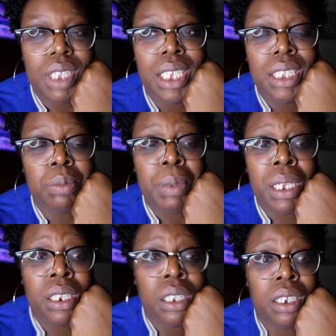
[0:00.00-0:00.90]
It's
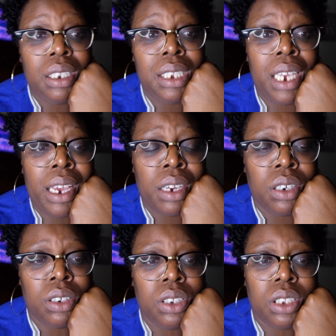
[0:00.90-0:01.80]
been
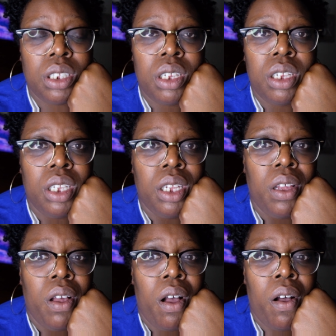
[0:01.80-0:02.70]
years
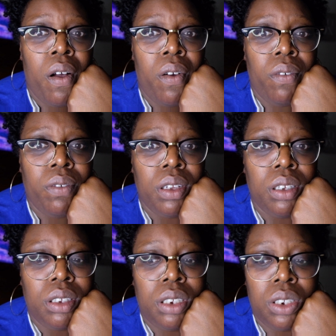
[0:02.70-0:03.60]
of,
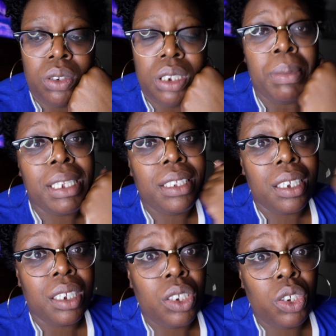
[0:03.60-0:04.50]
you know,
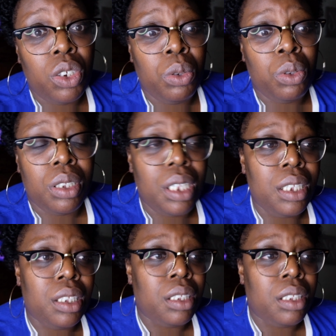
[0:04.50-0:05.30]
domestic issues. It